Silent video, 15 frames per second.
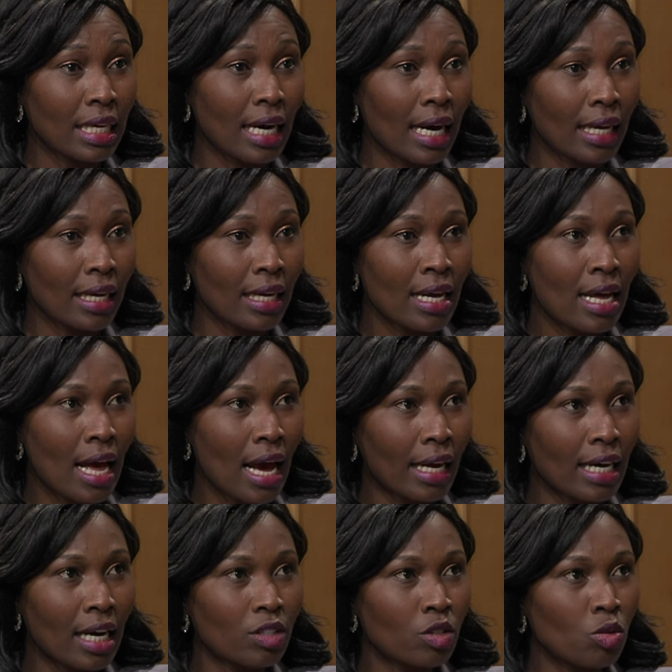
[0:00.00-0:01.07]
Mm -hmm. I, mm-hmm. I
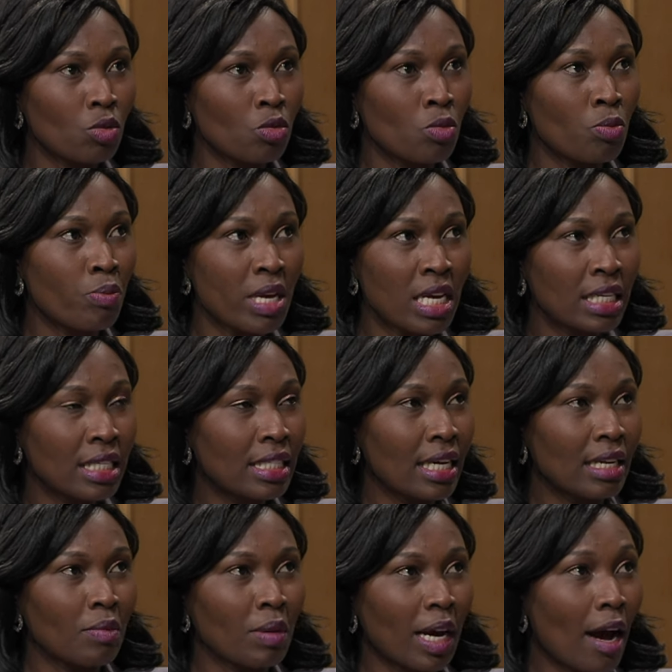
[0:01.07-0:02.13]
got to meet
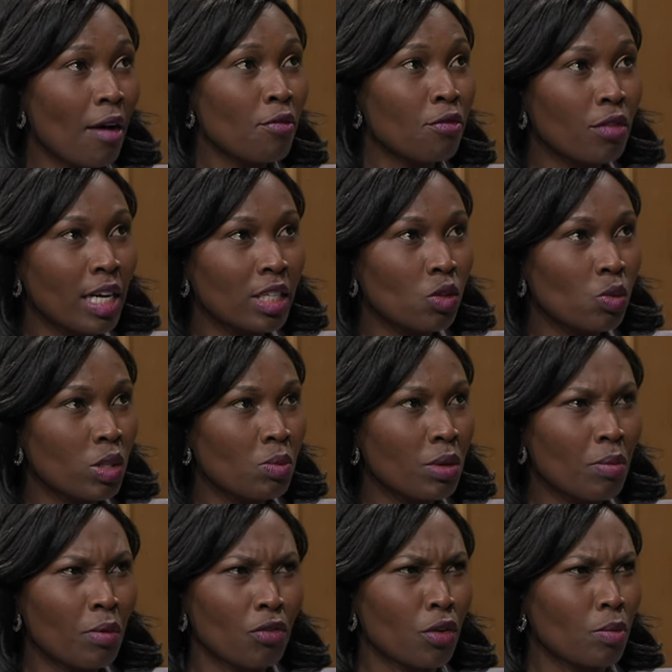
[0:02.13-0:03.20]
and become friends with
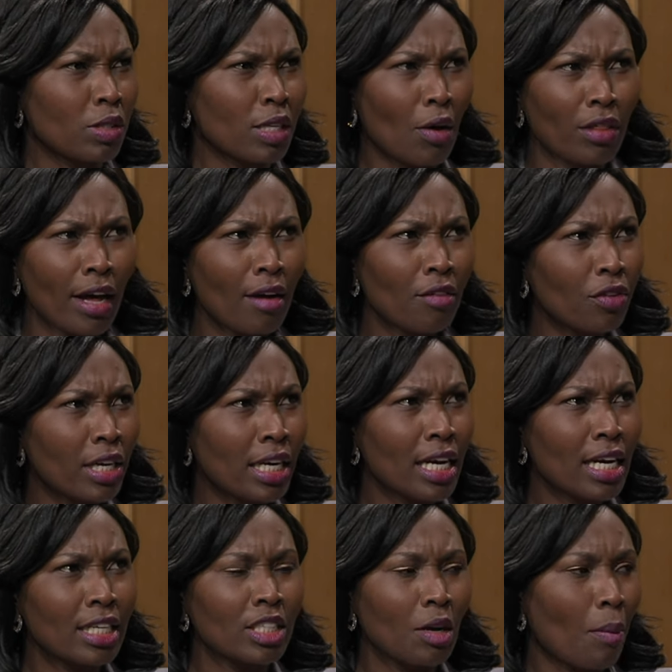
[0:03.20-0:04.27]
people from South
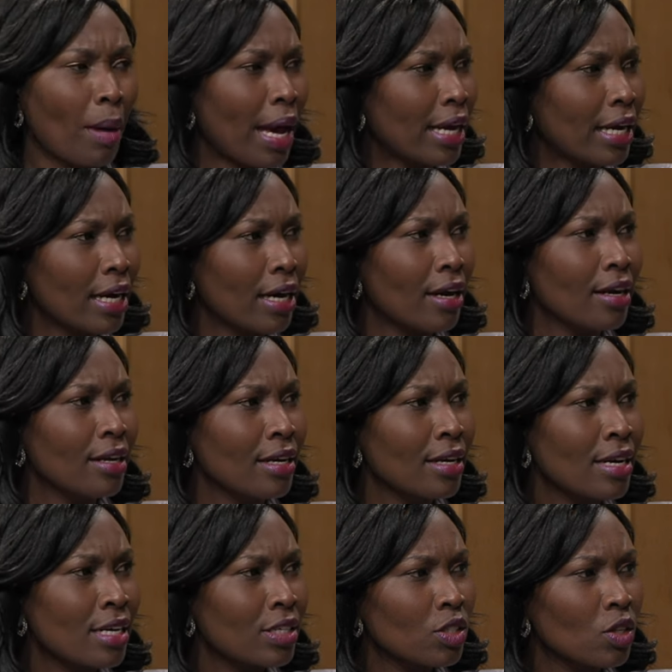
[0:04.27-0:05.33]
Africa, Jamaica.
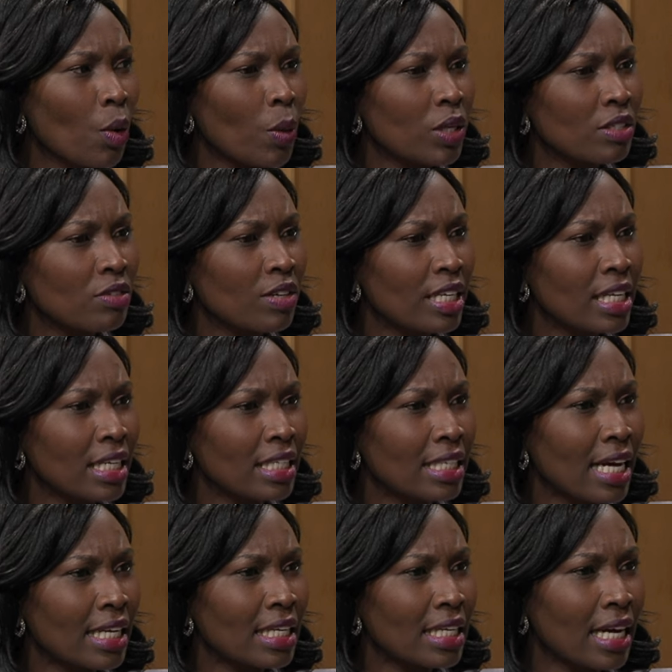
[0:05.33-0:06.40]
So it was very
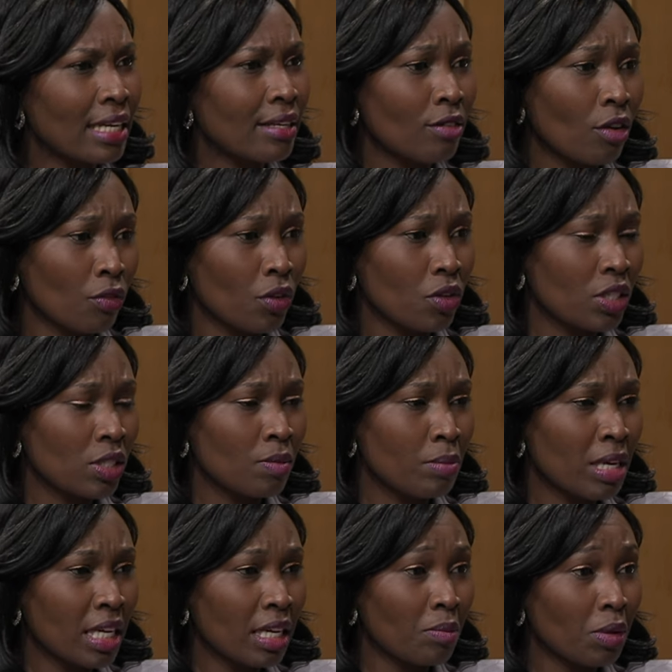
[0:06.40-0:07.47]
exciting. And of course,
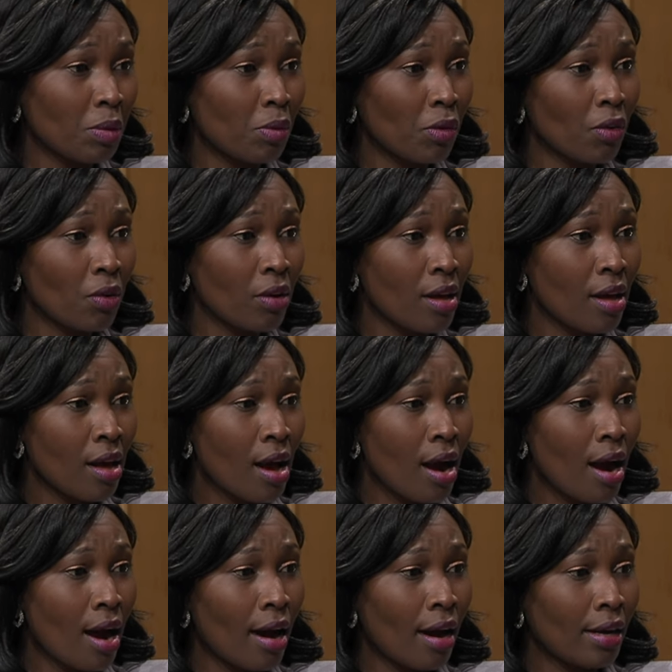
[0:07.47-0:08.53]
meeting people
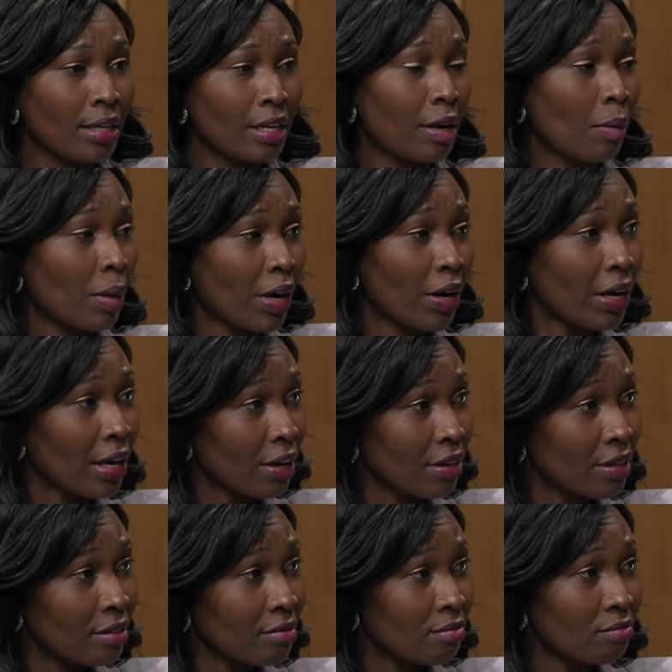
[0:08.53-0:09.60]
uh, in America
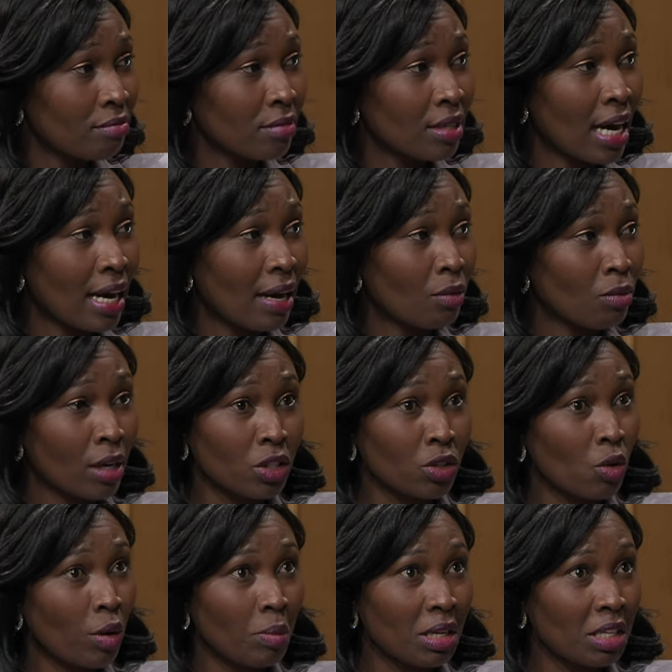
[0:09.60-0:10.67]
that were
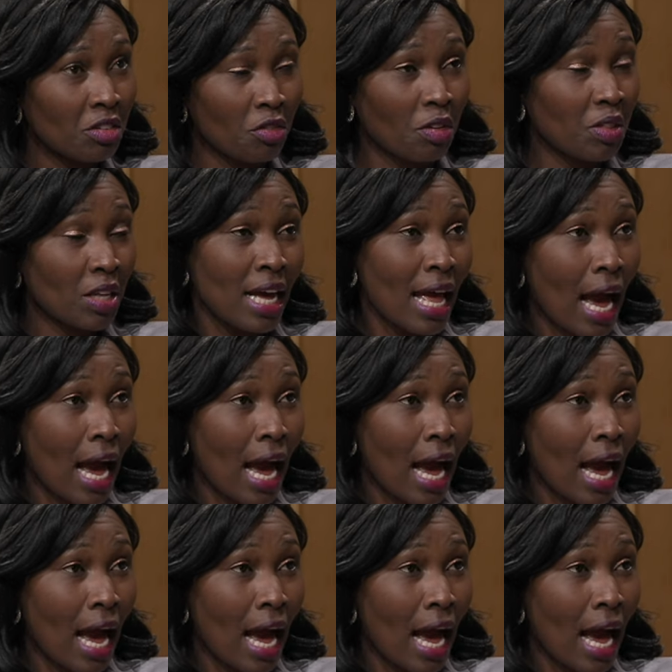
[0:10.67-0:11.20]
showing me different.